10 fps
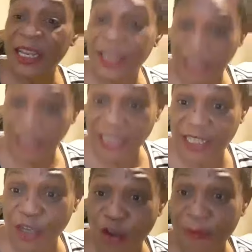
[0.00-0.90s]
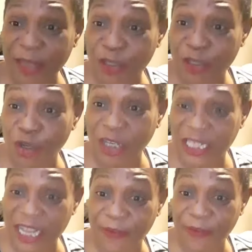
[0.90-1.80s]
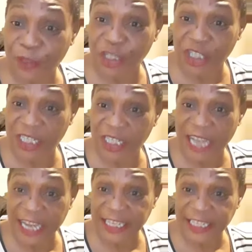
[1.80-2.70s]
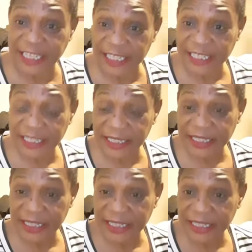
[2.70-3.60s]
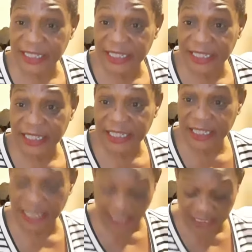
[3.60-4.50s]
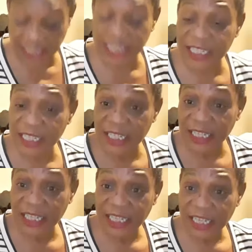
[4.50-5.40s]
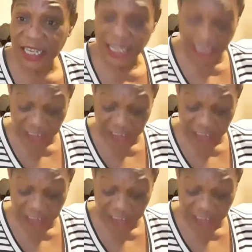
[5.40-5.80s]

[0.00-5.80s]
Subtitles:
yes, the government don't decide for changing the ID. Yes. And they